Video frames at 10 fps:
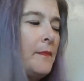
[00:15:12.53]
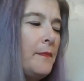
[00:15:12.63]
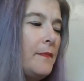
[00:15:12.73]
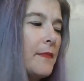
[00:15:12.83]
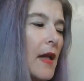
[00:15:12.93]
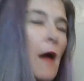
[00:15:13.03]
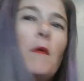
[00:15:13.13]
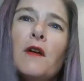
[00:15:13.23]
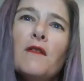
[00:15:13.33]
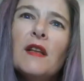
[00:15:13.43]
I
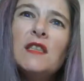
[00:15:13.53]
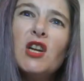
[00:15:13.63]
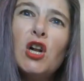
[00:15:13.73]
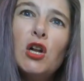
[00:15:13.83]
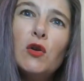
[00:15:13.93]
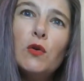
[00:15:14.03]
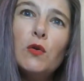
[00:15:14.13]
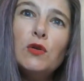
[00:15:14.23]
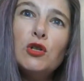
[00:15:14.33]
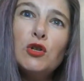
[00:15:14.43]
wonder if that's a
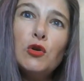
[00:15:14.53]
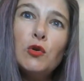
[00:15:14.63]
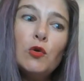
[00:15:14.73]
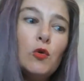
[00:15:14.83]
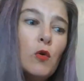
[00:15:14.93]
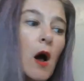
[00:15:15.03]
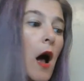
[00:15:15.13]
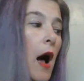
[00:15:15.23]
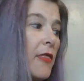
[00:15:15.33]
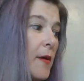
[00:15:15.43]
clue to
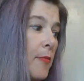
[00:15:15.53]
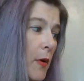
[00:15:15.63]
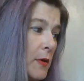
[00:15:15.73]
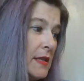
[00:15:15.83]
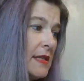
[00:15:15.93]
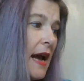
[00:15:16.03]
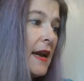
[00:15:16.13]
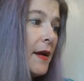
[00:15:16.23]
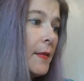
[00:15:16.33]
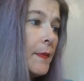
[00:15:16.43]
the bonus
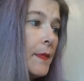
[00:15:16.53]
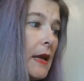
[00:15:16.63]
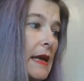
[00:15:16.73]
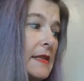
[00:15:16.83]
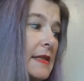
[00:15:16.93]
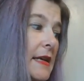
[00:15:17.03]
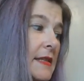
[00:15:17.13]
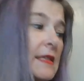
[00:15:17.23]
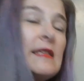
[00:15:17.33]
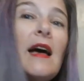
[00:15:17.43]
item. It
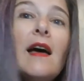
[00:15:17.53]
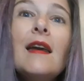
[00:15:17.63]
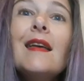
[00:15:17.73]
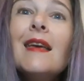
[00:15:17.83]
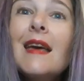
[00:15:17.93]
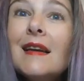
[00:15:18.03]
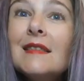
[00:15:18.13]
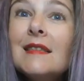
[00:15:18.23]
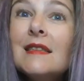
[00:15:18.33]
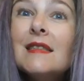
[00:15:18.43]
says Sun
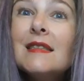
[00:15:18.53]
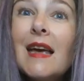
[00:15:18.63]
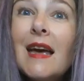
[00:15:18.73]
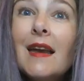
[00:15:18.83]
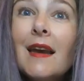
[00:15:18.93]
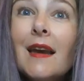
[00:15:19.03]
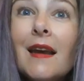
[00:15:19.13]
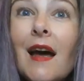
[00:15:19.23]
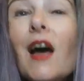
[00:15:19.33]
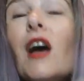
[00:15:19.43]
Kissed Skin.
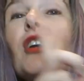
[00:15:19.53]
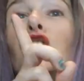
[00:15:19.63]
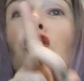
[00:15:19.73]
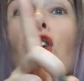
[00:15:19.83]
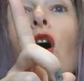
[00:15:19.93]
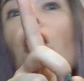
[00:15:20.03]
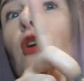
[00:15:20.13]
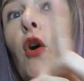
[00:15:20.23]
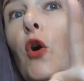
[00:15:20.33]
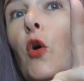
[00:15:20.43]
Do y'all
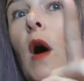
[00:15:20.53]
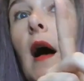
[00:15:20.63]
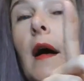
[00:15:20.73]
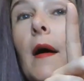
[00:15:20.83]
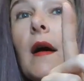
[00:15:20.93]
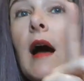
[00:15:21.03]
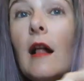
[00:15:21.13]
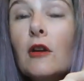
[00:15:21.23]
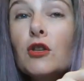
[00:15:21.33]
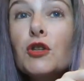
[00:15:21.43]
know
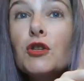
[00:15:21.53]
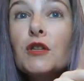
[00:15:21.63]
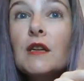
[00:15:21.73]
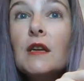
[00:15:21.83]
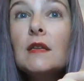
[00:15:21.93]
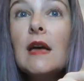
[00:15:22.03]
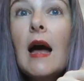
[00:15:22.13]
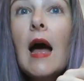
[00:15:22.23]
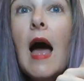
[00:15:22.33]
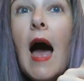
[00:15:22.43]
Color Street
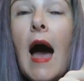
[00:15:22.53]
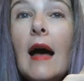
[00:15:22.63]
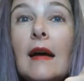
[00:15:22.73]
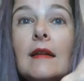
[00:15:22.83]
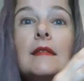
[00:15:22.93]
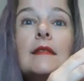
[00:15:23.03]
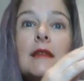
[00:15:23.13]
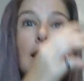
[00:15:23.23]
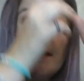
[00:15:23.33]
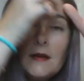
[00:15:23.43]
has
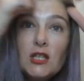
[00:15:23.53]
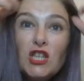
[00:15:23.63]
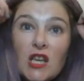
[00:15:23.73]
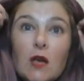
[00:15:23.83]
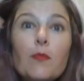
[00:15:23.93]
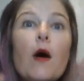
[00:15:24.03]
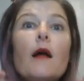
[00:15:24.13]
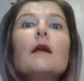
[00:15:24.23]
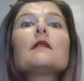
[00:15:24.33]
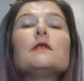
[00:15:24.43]
cheeky
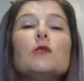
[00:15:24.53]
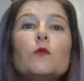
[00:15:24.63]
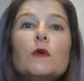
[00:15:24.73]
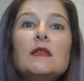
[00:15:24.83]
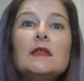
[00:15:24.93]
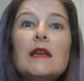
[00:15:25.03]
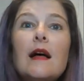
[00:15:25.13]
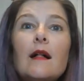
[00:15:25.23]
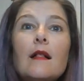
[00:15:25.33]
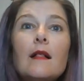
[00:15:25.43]
products? So we
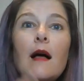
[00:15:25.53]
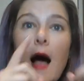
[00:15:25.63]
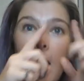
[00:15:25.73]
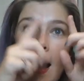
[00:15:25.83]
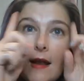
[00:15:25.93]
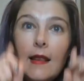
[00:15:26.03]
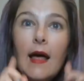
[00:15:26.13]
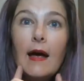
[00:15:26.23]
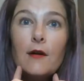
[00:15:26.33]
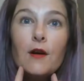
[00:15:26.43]
sell
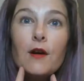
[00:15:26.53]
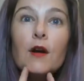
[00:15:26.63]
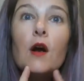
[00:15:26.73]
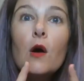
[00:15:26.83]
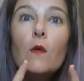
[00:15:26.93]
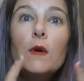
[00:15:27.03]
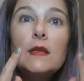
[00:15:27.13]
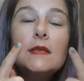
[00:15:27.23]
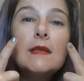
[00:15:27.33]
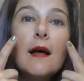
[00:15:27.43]
highlighter, we
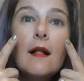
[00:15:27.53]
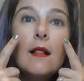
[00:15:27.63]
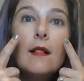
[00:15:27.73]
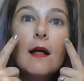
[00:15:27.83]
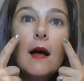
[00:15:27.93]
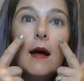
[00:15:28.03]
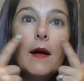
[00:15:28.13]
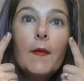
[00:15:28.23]
sell